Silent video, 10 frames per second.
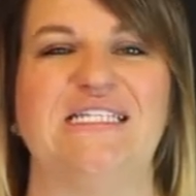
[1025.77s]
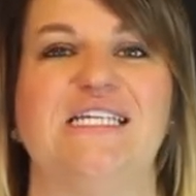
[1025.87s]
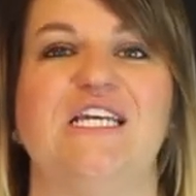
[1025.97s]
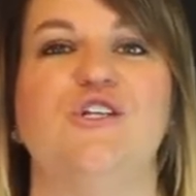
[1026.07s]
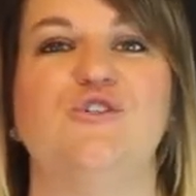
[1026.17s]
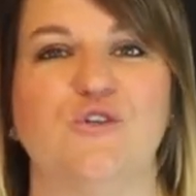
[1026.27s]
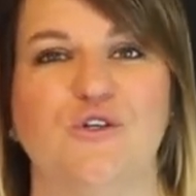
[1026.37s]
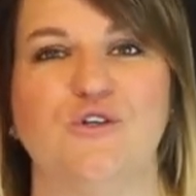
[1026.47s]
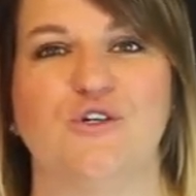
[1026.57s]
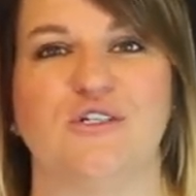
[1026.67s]
to
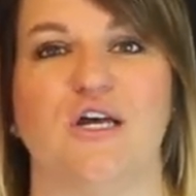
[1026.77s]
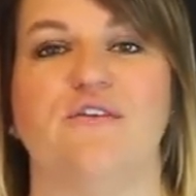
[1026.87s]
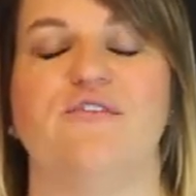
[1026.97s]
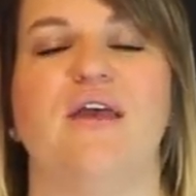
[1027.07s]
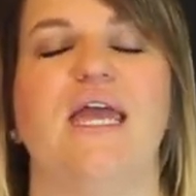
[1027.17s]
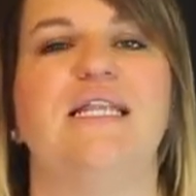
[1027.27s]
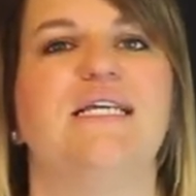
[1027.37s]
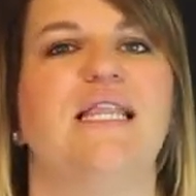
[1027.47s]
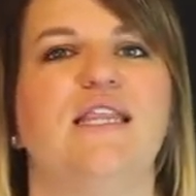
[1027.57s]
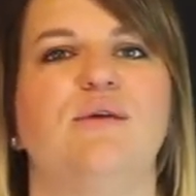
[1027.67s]
introduce yourself, and
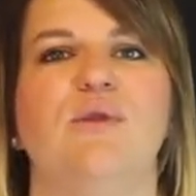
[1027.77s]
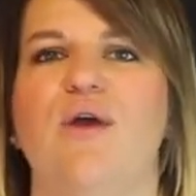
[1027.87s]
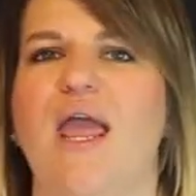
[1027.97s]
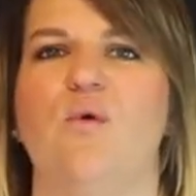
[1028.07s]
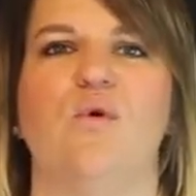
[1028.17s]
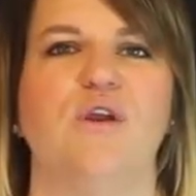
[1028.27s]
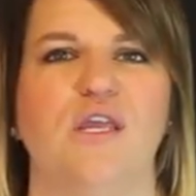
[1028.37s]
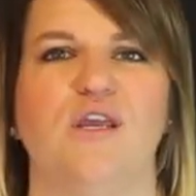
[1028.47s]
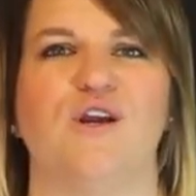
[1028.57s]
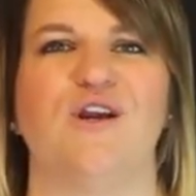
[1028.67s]
to let them know, hey, we're
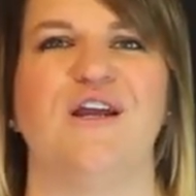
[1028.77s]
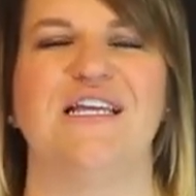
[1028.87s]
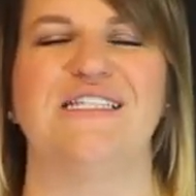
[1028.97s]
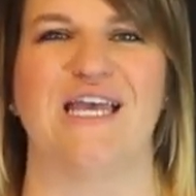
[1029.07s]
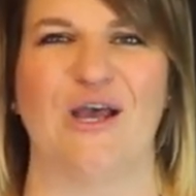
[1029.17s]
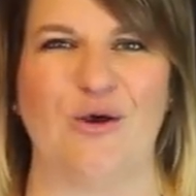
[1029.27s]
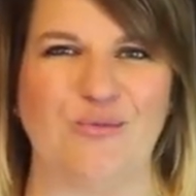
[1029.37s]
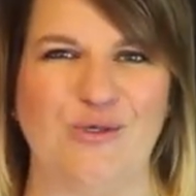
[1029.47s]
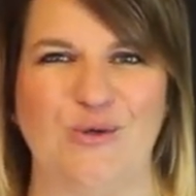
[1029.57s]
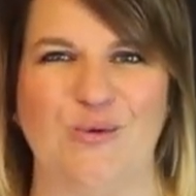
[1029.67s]
here to
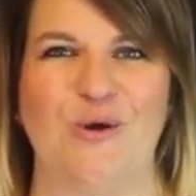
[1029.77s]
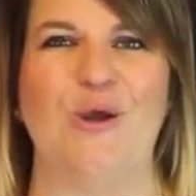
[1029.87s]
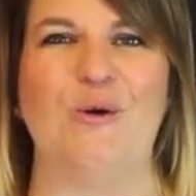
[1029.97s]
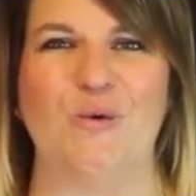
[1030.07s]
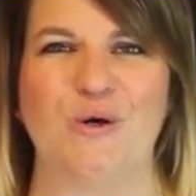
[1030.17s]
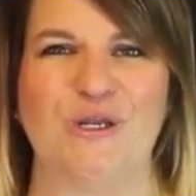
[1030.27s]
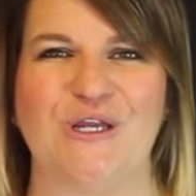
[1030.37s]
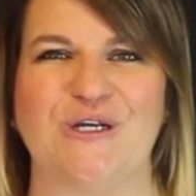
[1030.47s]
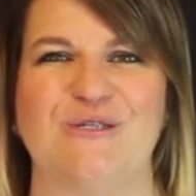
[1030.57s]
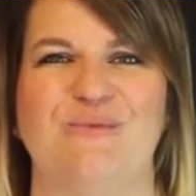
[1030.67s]
help you. We're
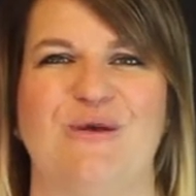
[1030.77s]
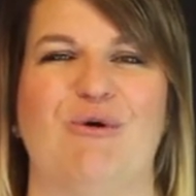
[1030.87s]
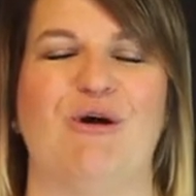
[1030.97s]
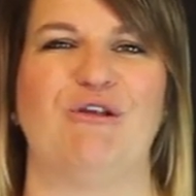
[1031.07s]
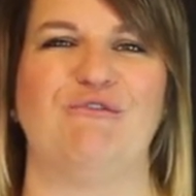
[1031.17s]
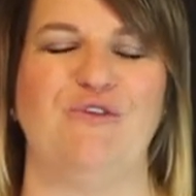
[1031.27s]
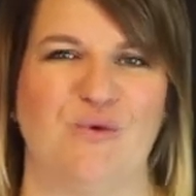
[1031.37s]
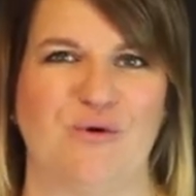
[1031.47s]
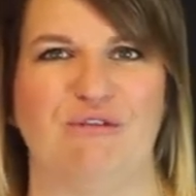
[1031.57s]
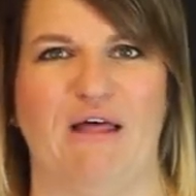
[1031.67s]
here to be a part of
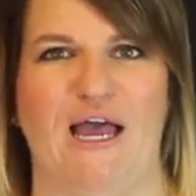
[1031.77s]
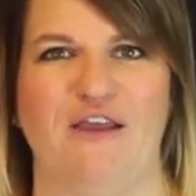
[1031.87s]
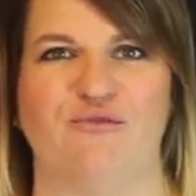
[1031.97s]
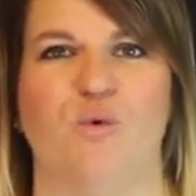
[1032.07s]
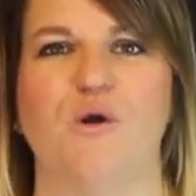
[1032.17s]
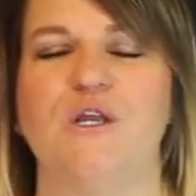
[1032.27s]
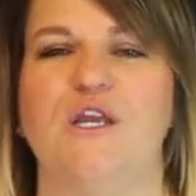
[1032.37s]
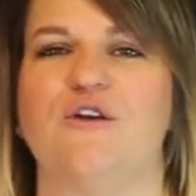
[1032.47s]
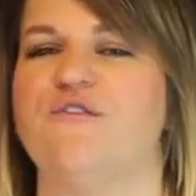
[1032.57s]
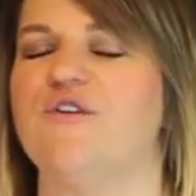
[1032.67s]
your life. We're
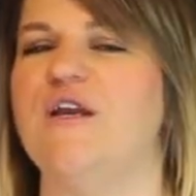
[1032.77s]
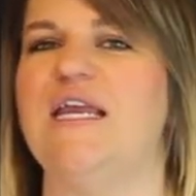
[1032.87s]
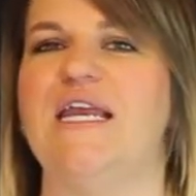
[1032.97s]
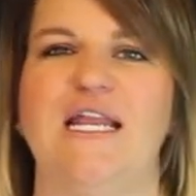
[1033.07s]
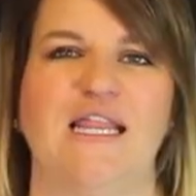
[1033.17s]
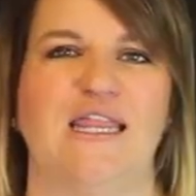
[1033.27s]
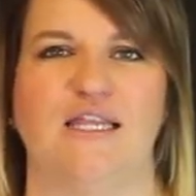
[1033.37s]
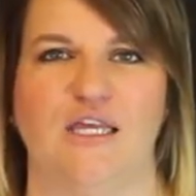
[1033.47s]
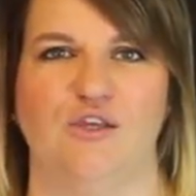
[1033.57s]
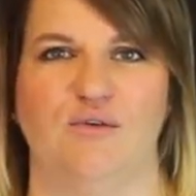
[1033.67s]
here for anything
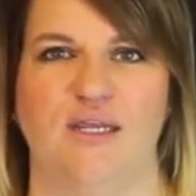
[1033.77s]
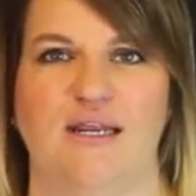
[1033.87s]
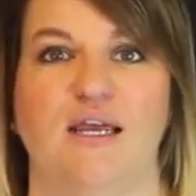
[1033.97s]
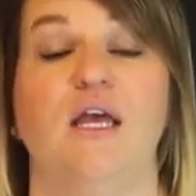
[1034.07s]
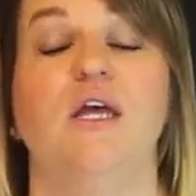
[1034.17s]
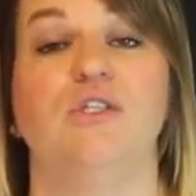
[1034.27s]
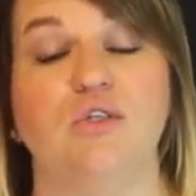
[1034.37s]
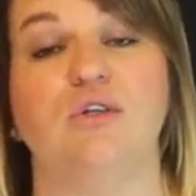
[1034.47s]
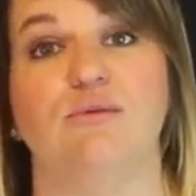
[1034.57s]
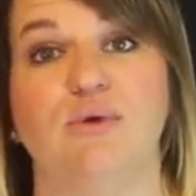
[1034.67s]
that you need. Do
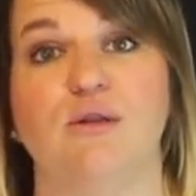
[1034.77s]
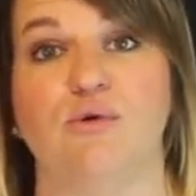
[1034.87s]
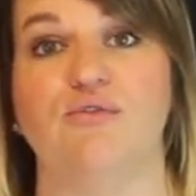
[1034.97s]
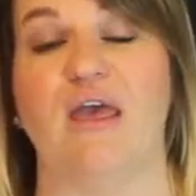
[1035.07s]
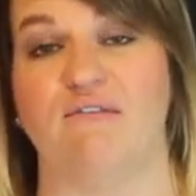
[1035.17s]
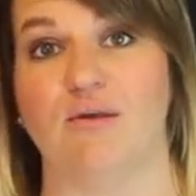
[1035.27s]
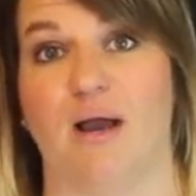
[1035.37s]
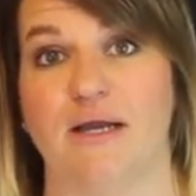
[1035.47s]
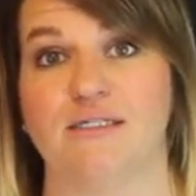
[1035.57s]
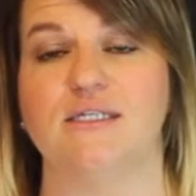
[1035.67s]
you need me to move heavy
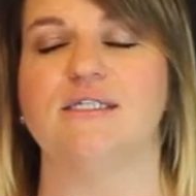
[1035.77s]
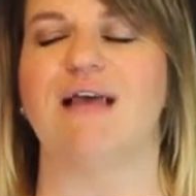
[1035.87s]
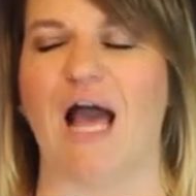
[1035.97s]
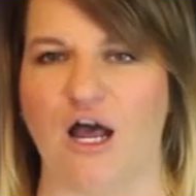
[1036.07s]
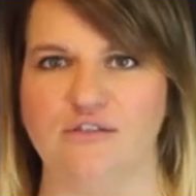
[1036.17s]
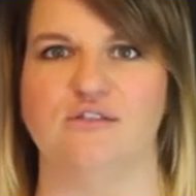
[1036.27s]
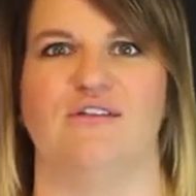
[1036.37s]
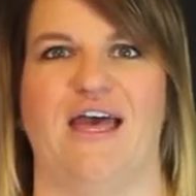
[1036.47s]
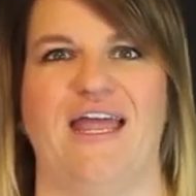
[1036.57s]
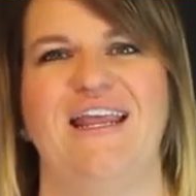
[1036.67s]
boxes? I'll do
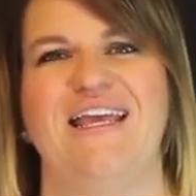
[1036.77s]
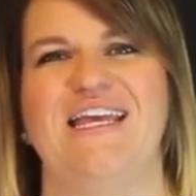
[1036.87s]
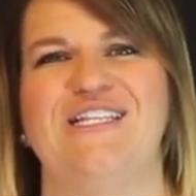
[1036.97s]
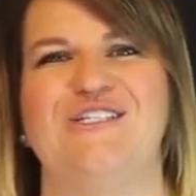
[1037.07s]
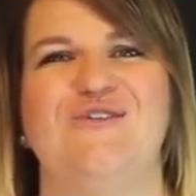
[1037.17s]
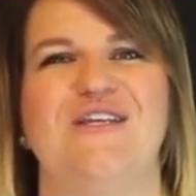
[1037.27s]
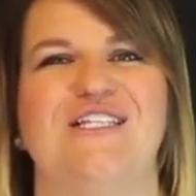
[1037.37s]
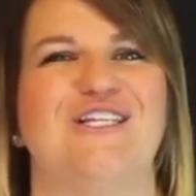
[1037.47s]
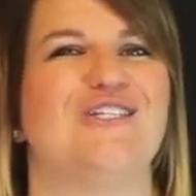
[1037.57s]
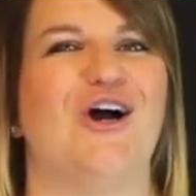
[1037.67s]
that. Do you
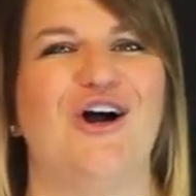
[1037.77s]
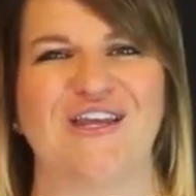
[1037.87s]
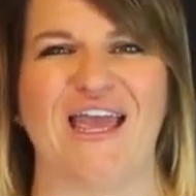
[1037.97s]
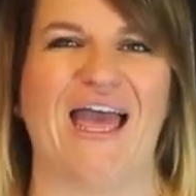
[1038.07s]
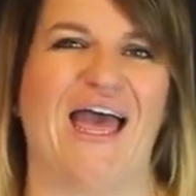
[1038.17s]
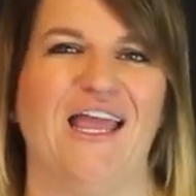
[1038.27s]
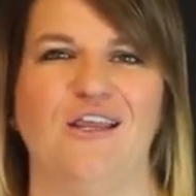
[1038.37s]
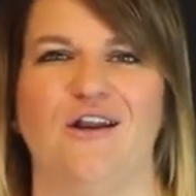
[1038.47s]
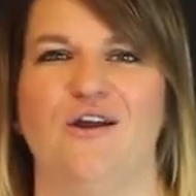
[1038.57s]
need to talk at,